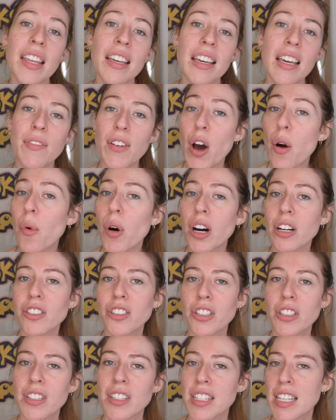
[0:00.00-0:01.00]
Give it a watch,
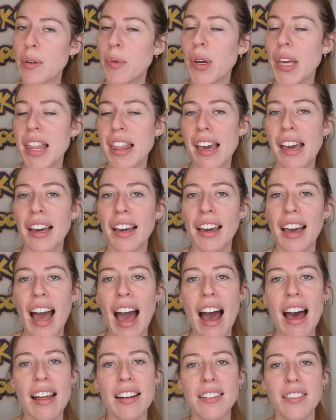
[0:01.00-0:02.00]
see what you think,
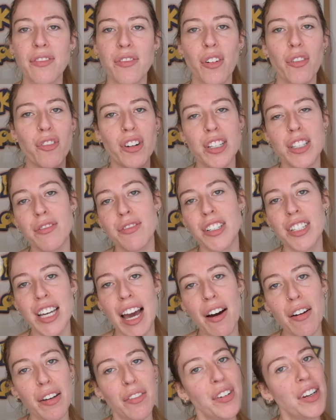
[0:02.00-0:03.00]
and feel free to reach
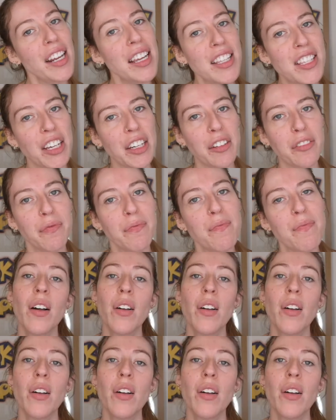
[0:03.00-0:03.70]
out if you need to.